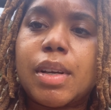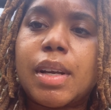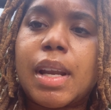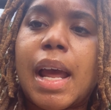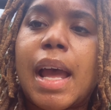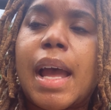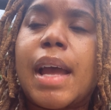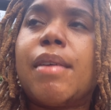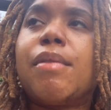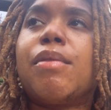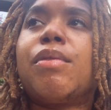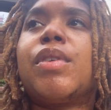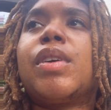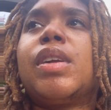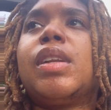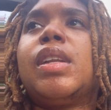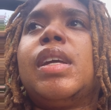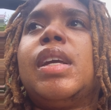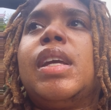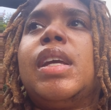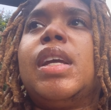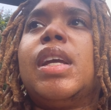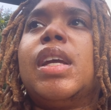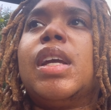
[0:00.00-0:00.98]
not
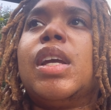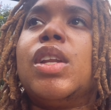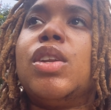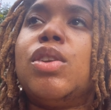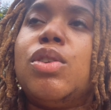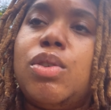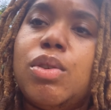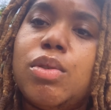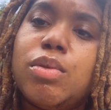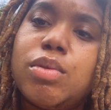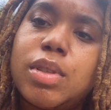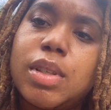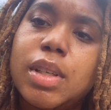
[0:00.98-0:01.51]
really induce